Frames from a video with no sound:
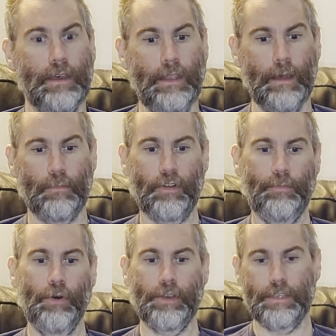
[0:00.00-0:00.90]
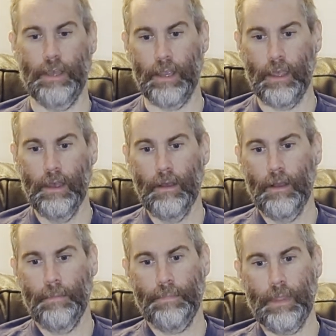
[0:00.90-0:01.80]
a number of books like
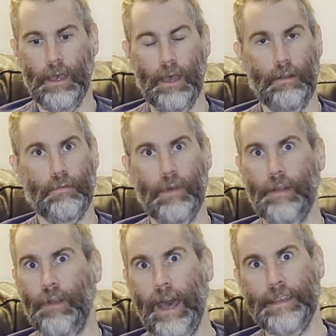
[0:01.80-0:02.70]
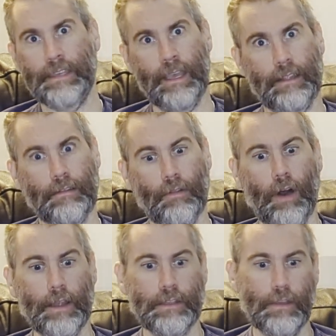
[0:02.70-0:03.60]
Red Rising, The
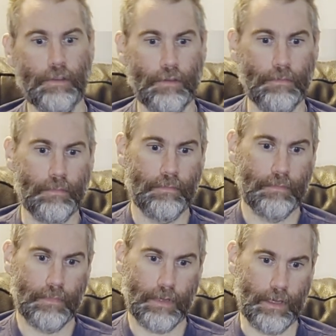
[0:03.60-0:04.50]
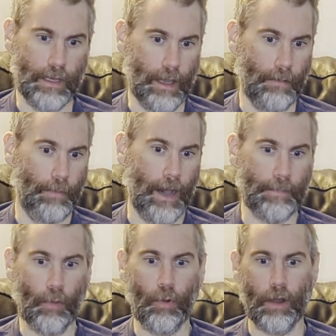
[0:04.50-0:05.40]
Locked Tomb,
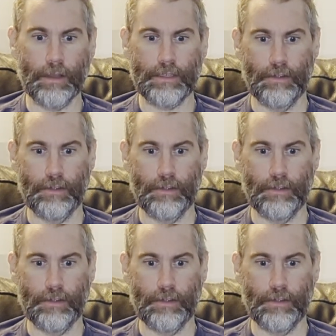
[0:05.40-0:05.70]
Poppy Wars,